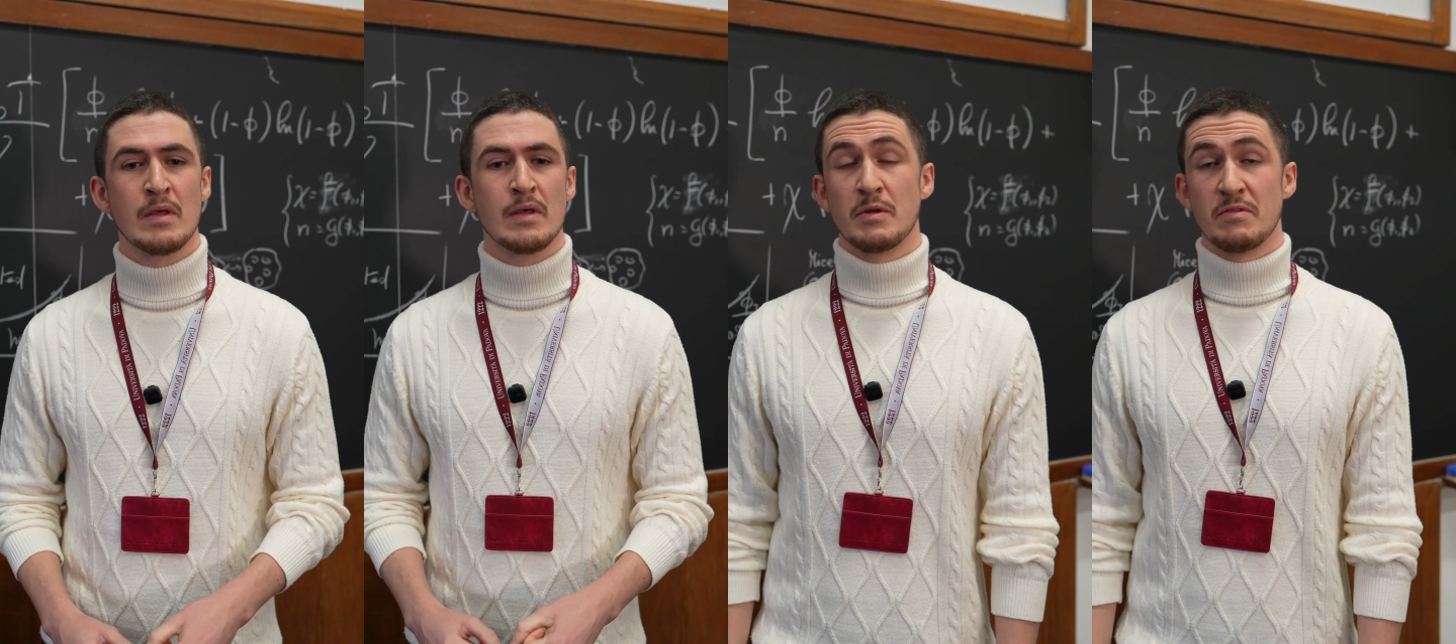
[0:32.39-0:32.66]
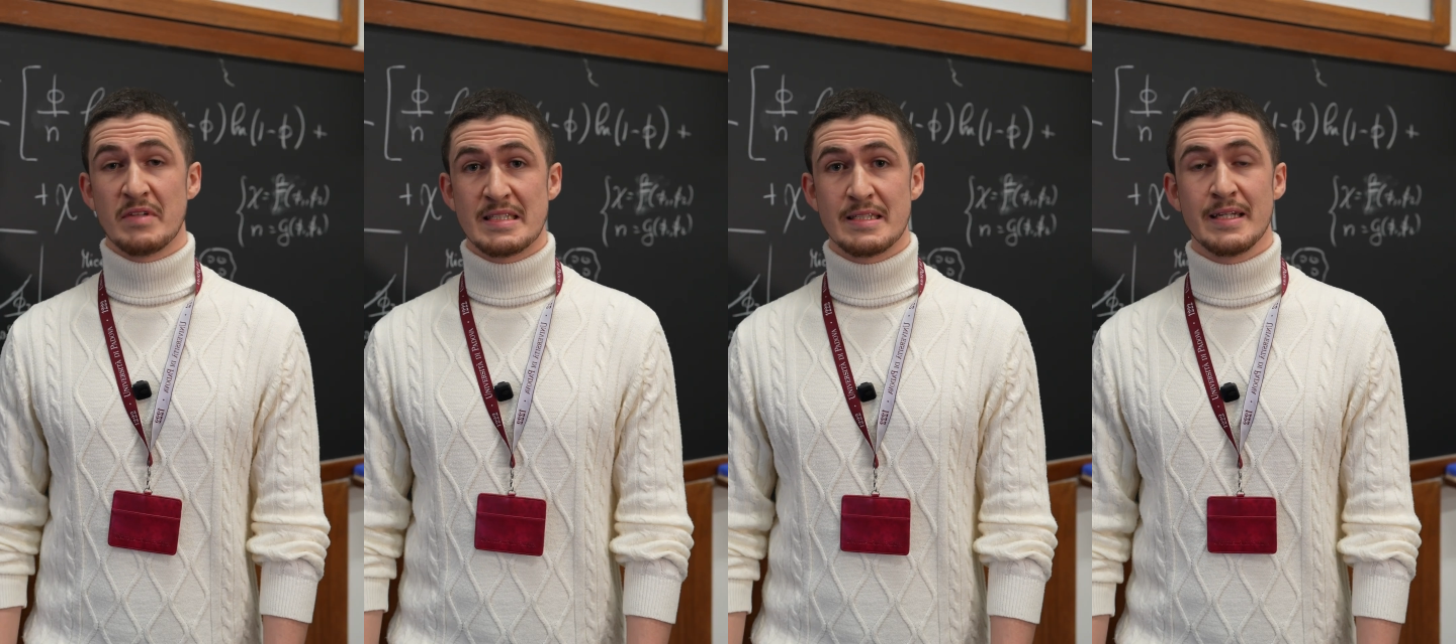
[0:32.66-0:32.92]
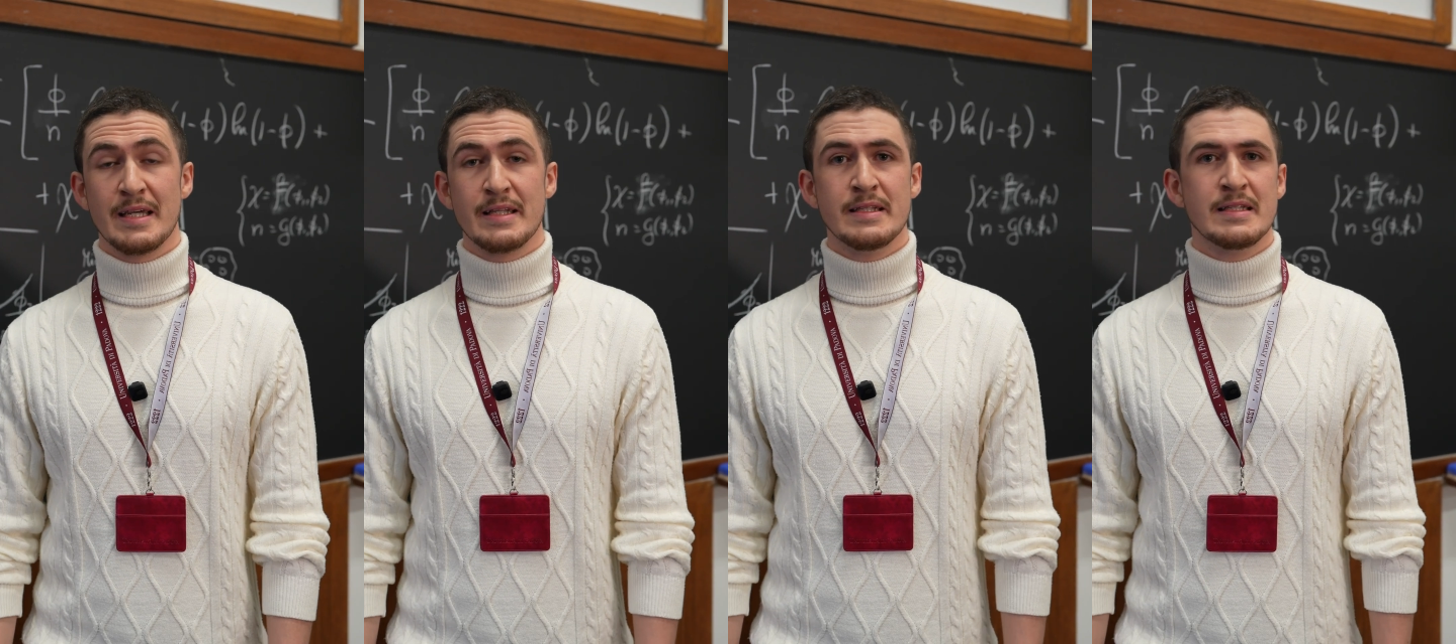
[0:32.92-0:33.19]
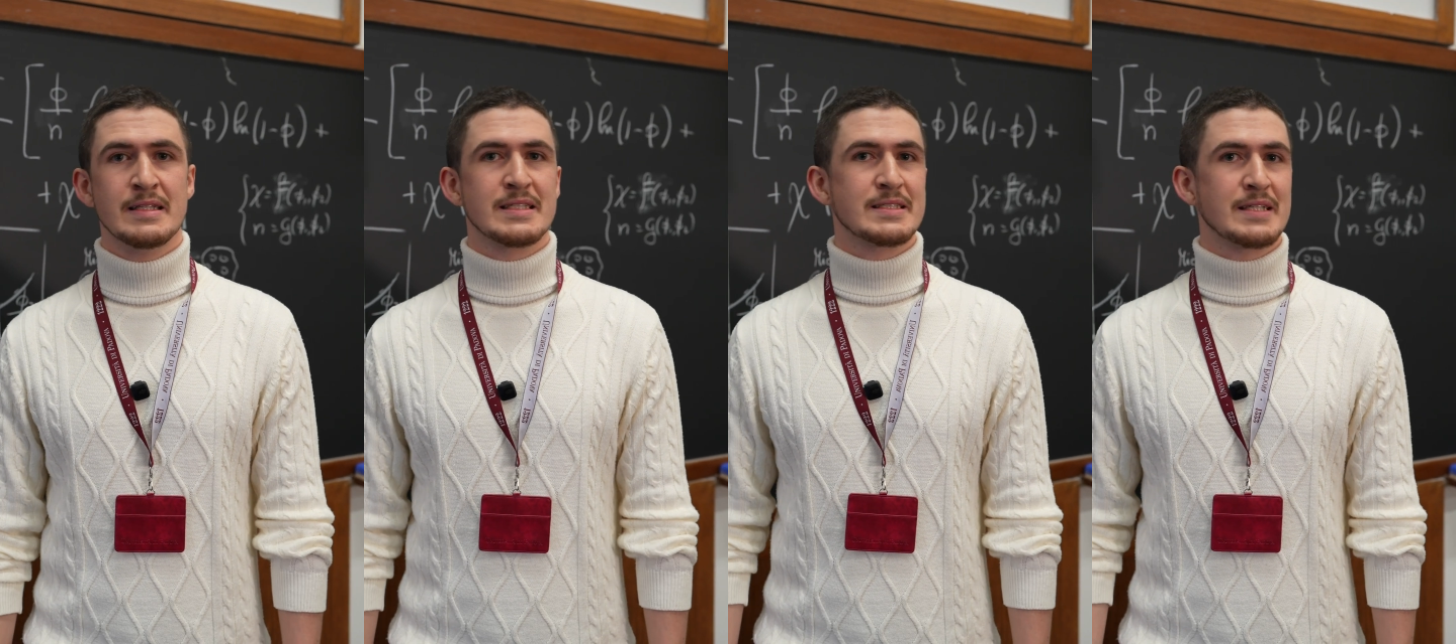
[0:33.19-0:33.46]
we
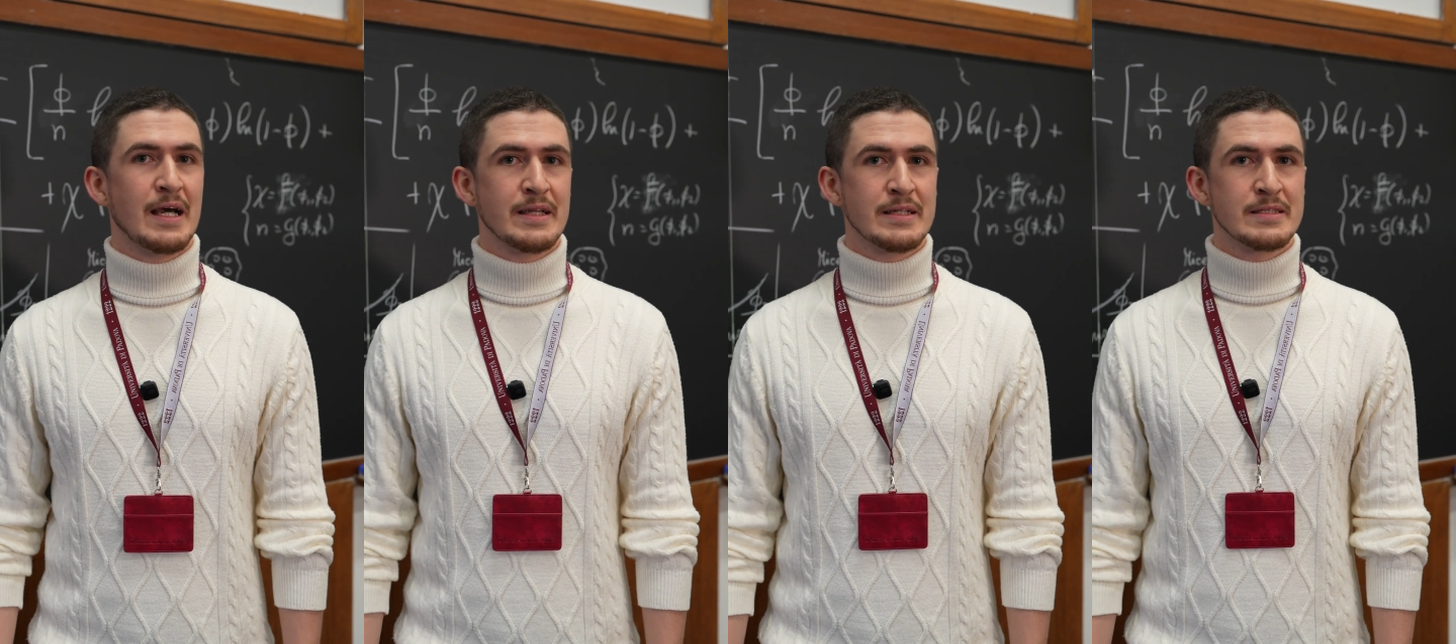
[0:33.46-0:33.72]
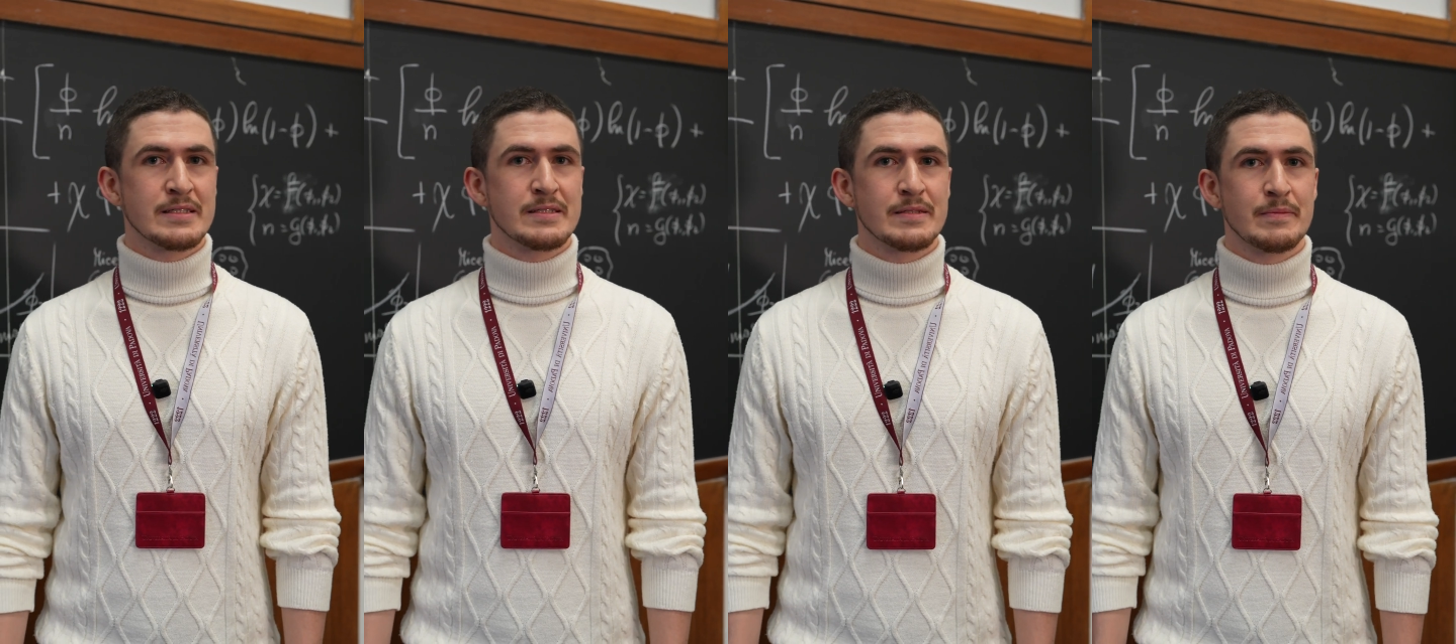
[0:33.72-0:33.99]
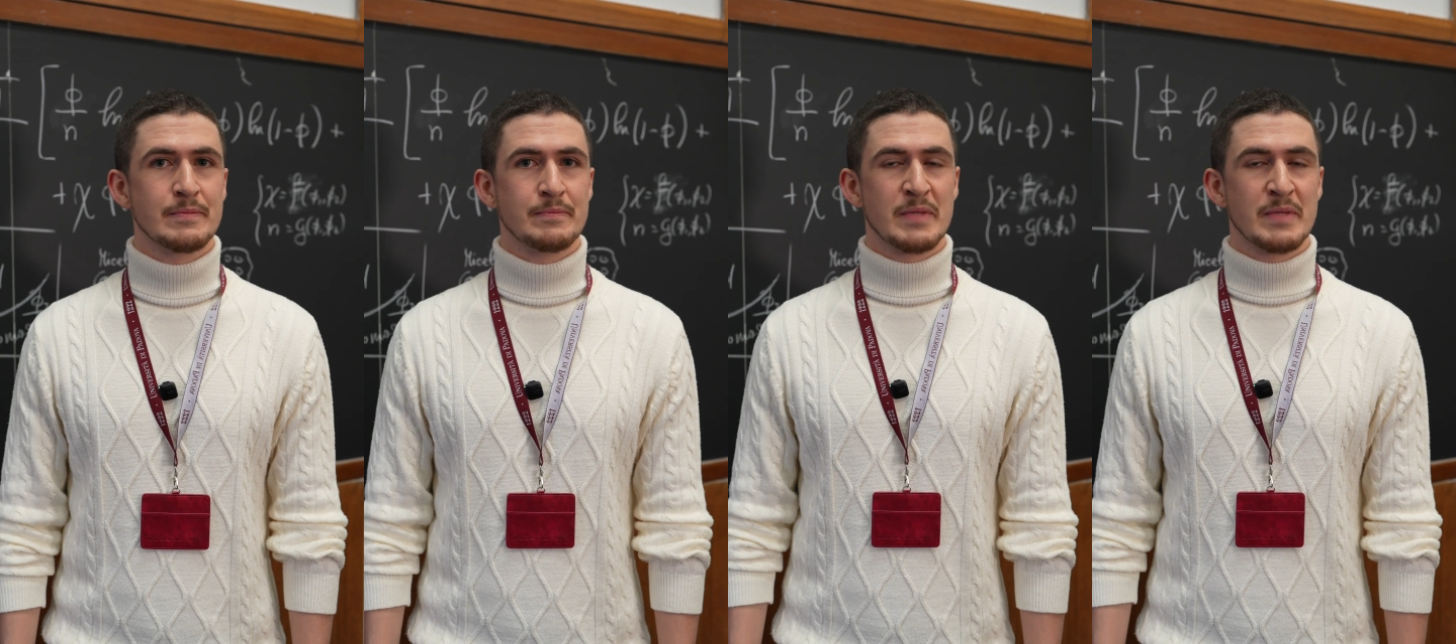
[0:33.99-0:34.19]
investigated the science